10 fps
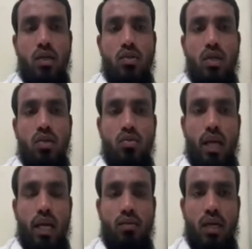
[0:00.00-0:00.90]
so into
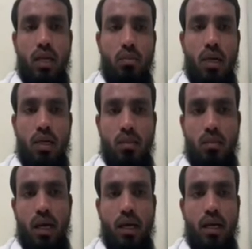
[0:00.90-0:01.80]
the aquatic plant, the
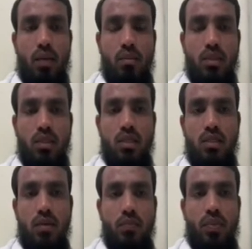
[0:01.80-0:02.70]
parenchyma cells,